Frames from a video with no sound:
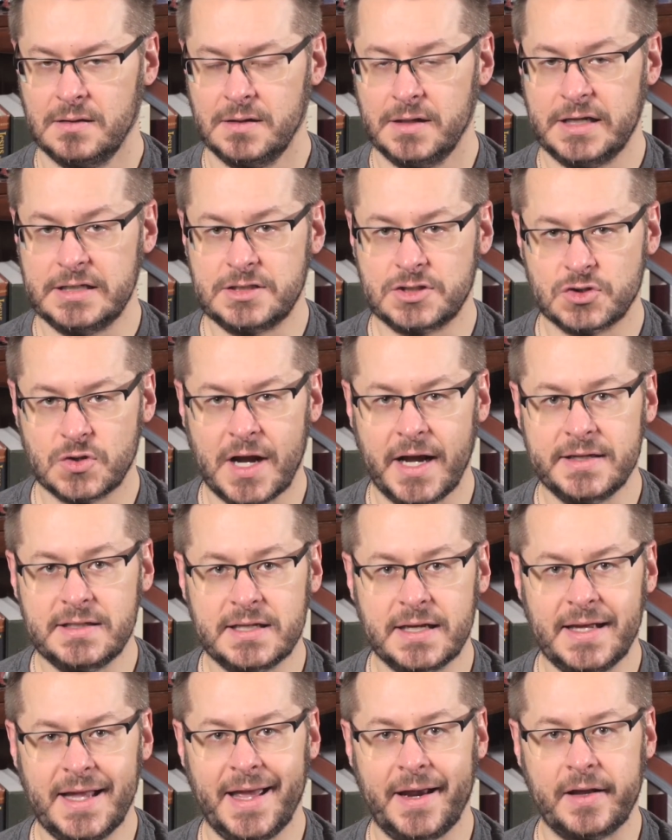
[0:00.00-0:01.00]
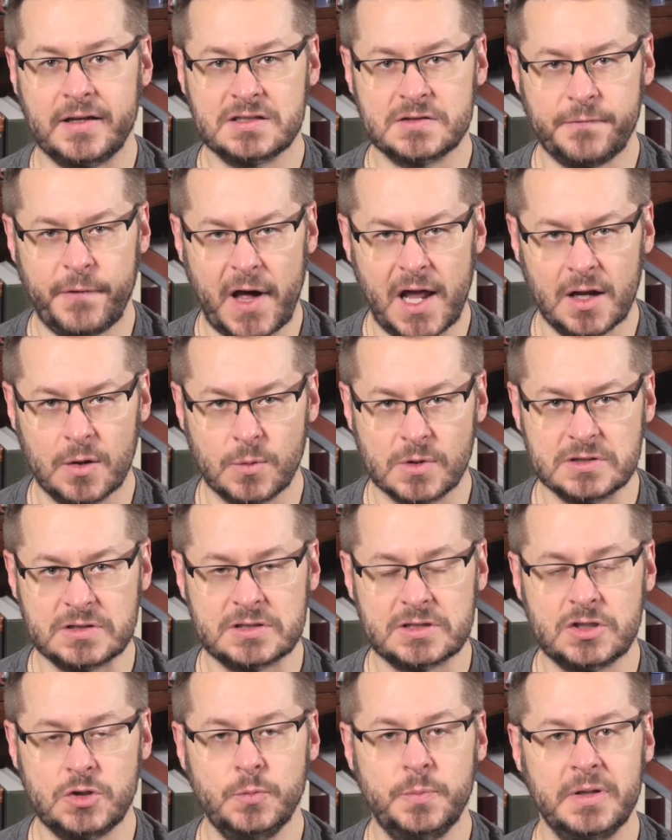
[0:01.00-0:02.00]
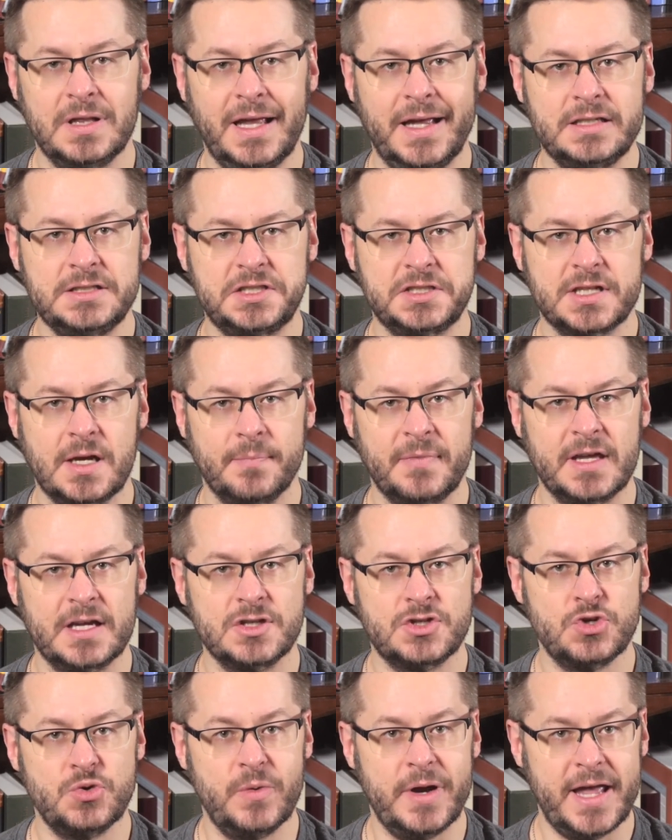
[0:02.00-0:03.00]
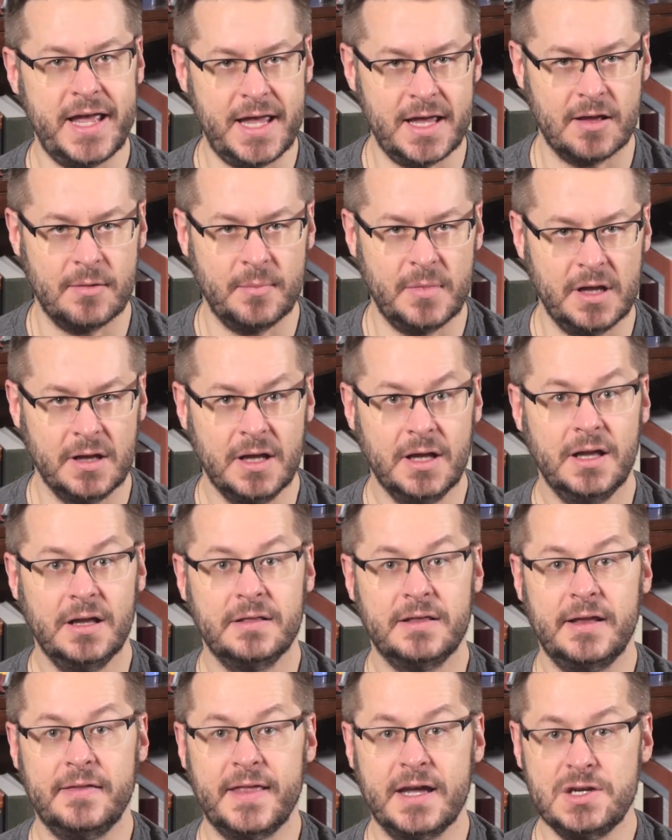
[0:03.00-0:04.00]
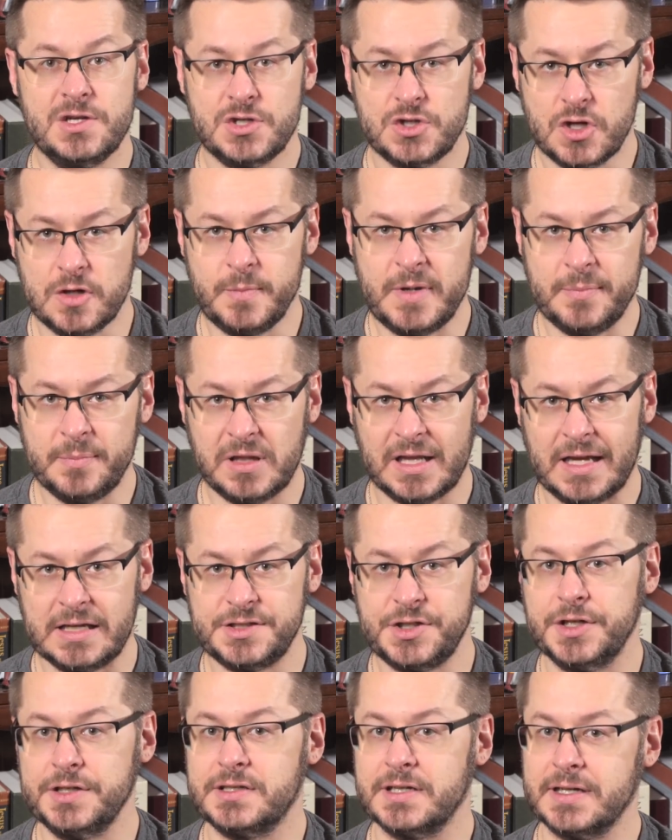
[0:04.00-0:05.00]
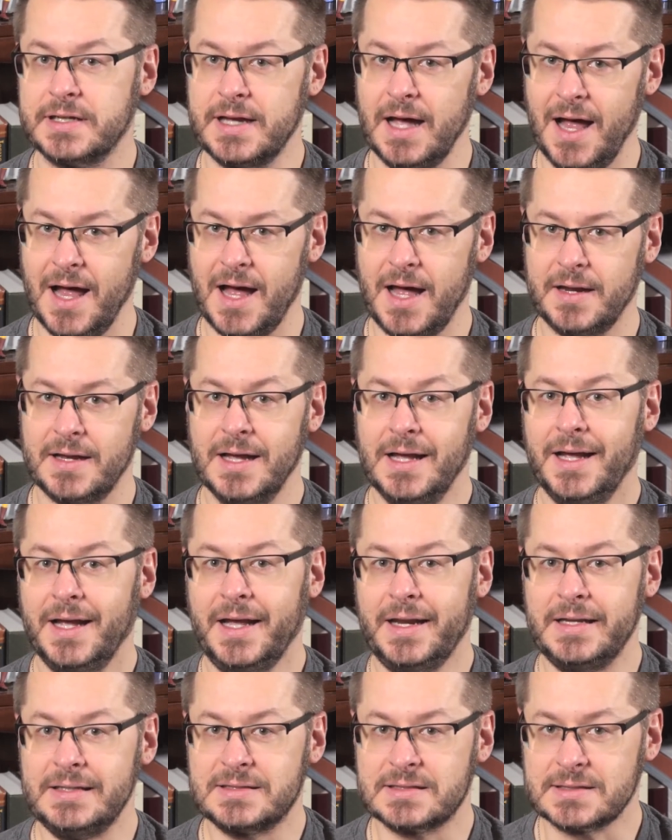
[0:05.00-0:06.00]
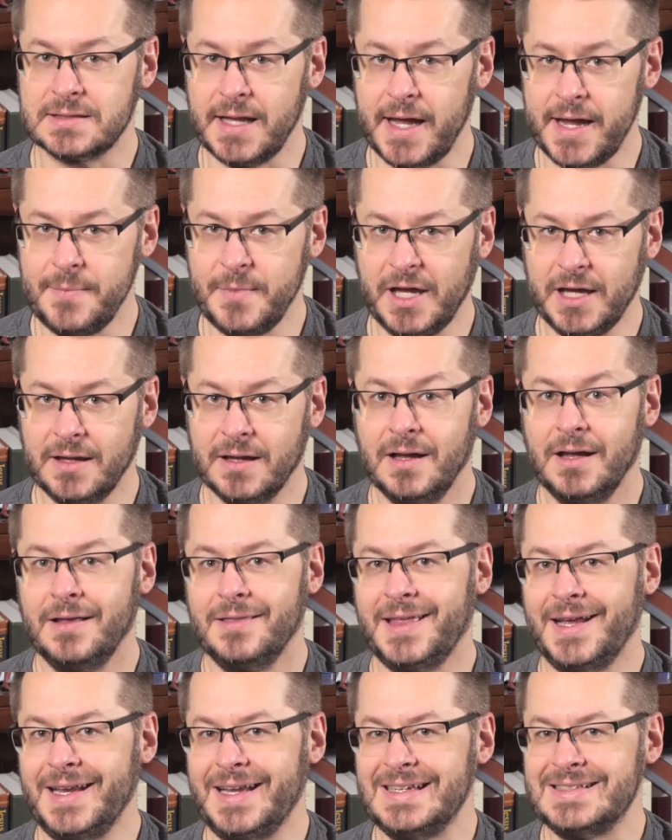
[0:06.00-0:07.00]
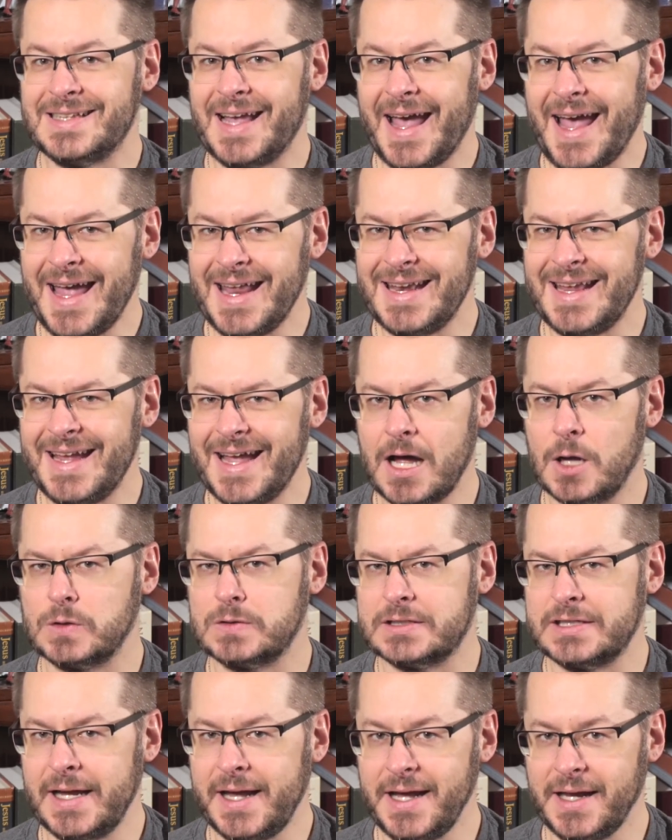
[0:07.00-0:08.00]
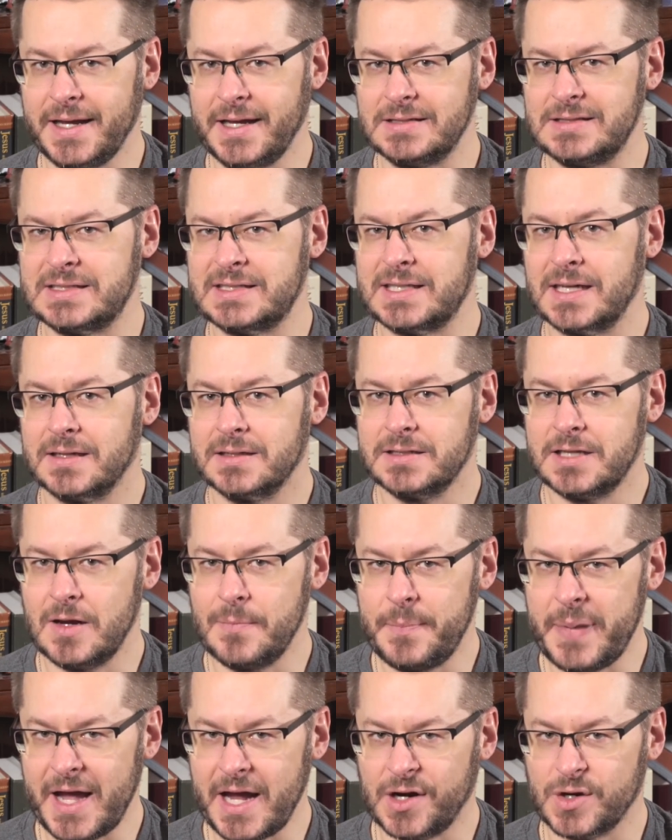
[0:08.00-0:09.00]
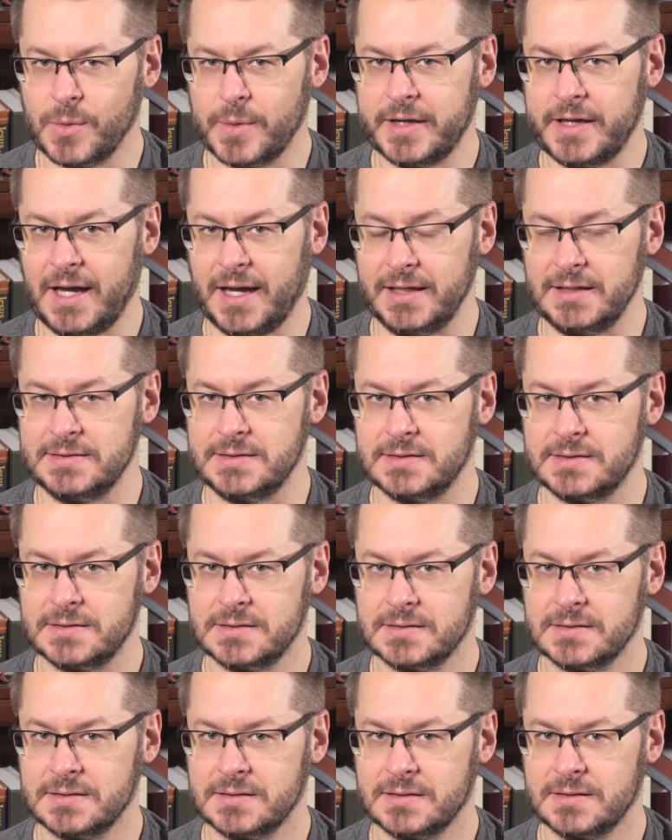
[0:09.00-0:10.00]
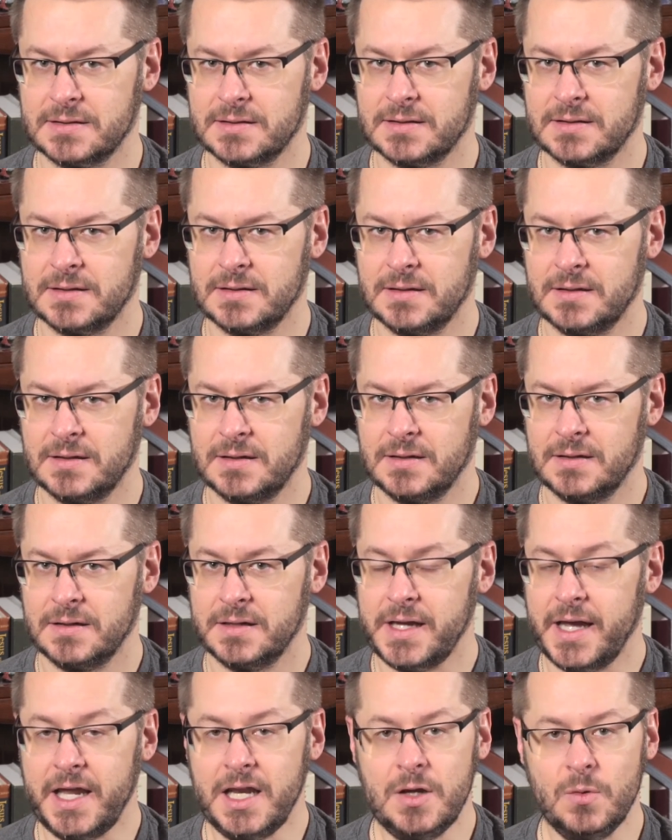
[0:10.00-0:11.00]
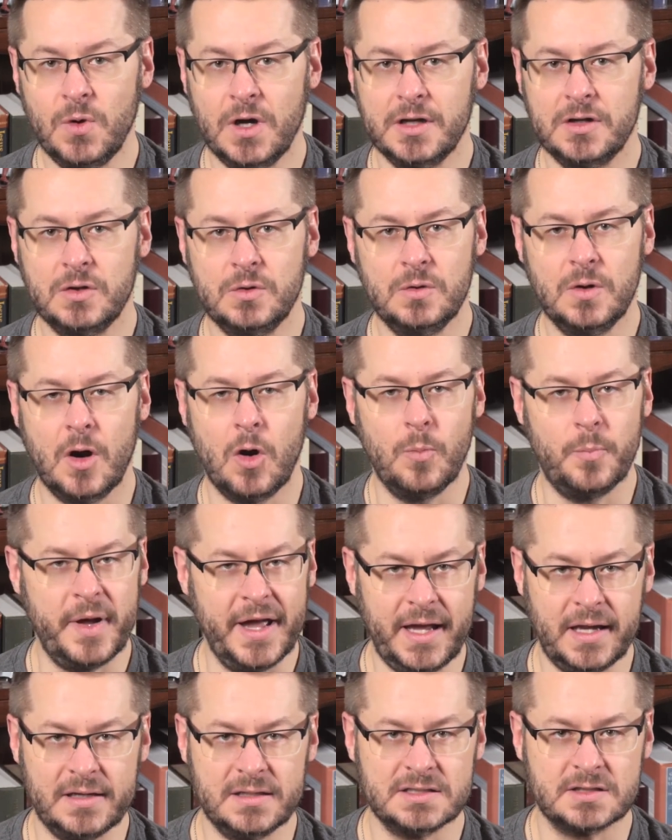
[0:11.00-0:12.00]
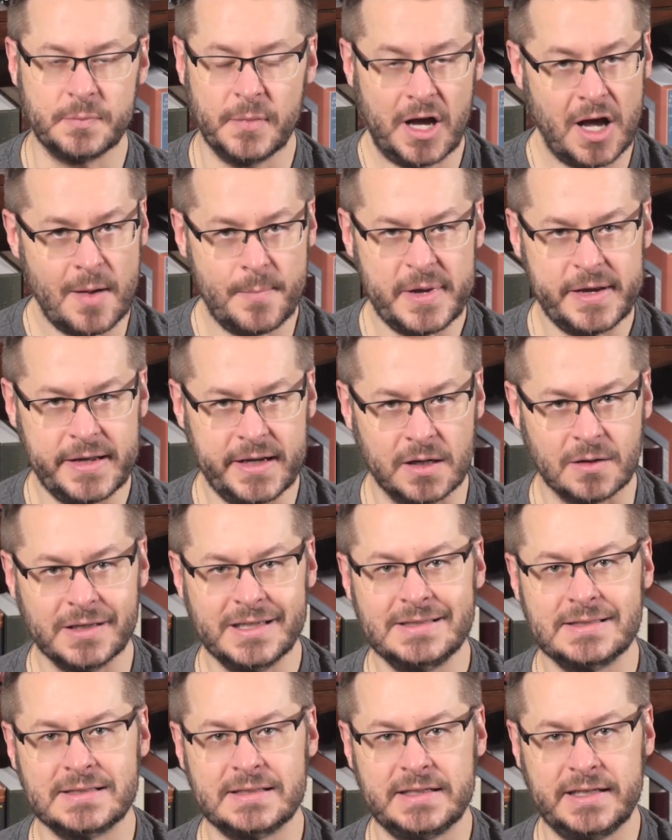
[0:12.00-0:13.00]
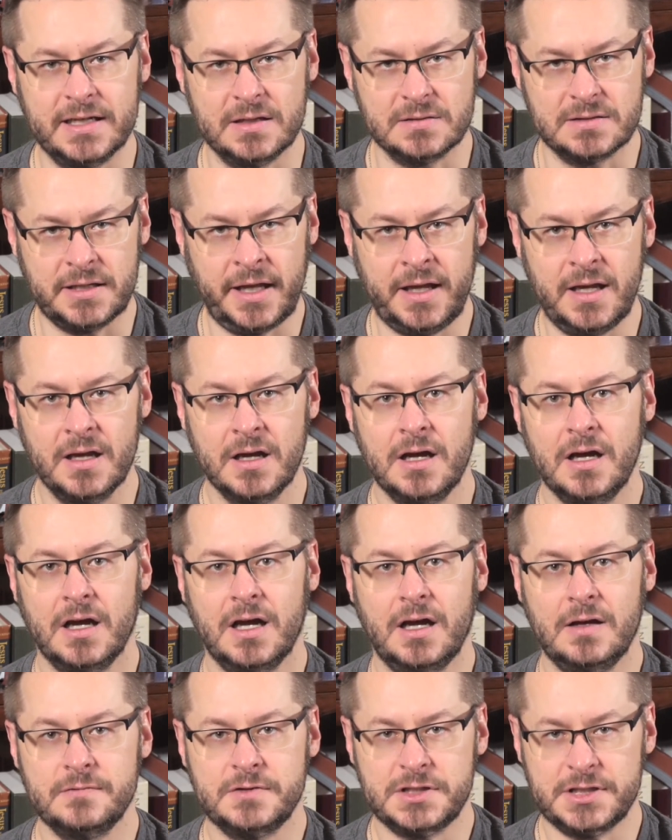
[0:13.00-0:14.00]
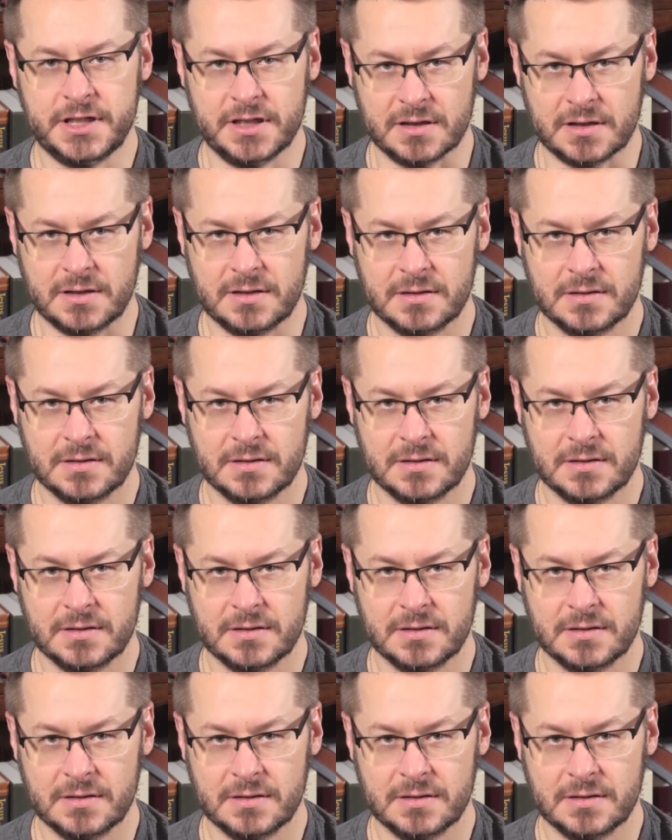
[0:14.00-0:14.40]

He's trying to get his followers to pledge something to him that they should be pledging to God, and he's claiming that he's handing out tickets to paradise. Anyone who obeys Muhammad here is guilty of shirk.